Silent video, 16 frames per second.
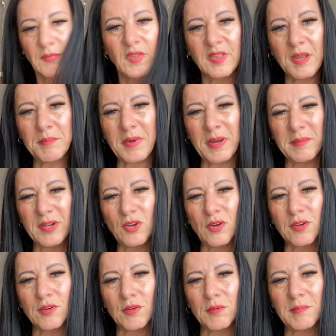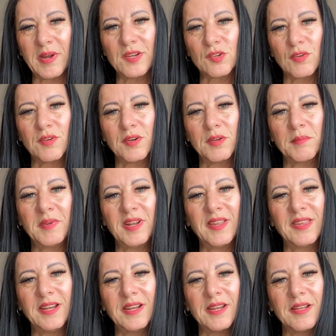they might be knocking on my door in a
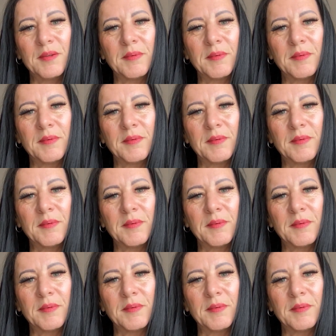minute thinking